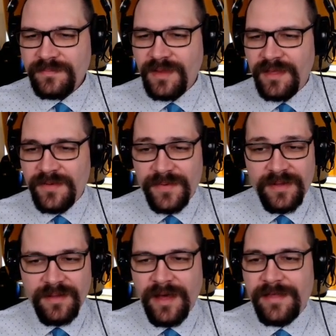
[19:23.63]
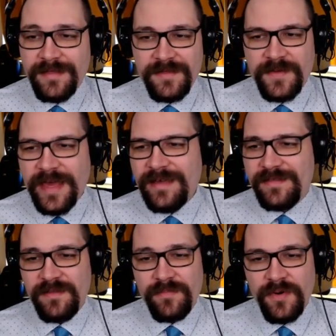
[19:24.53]
You realize as you gaze
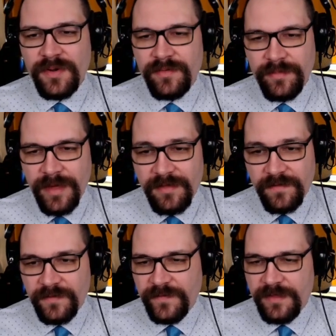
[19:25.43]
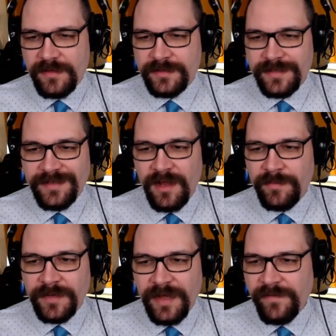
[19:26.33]
at the broken remains of the facility that
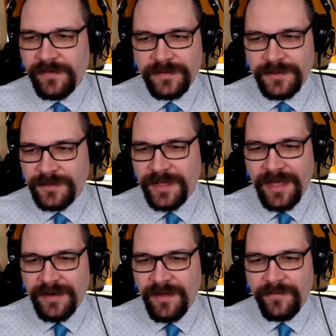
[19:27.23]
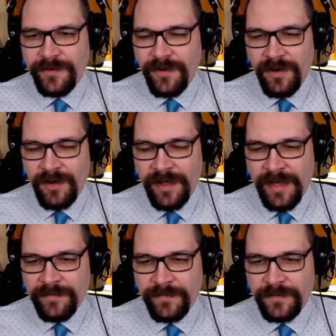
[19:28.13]
Alma never took any of her
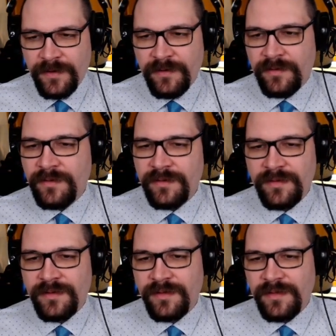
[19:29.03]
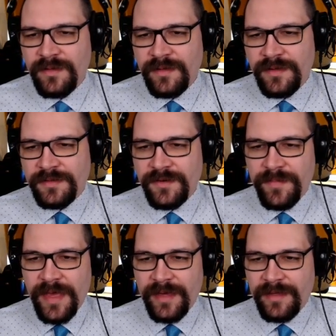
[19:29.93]
half of the whole. You turn
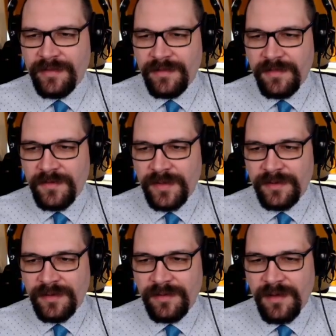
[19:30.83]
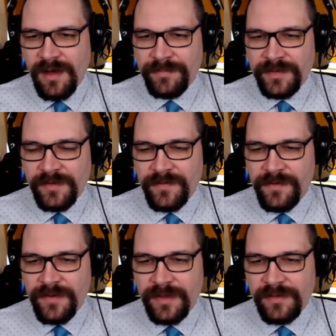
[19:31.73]
back and squint at the cockpit of her
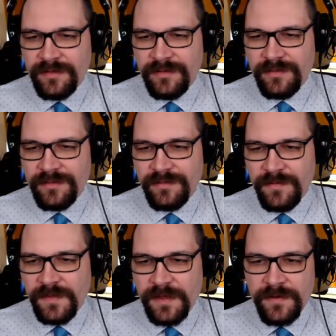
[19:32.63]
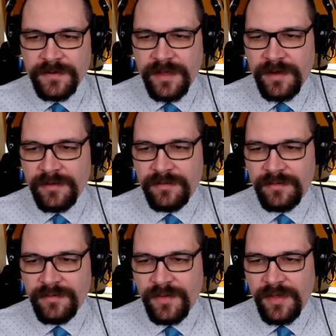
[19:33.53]
rig. You see her there,
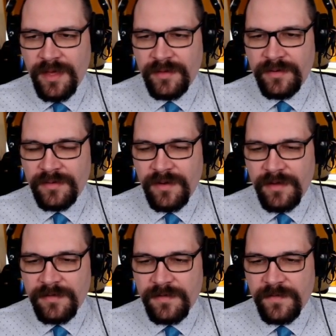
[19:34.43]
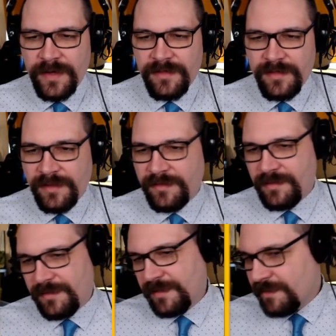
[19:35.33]
looking out across this wasteland,
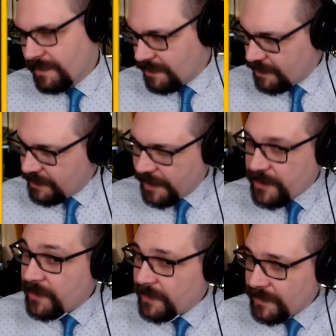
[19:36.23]
still as a statue.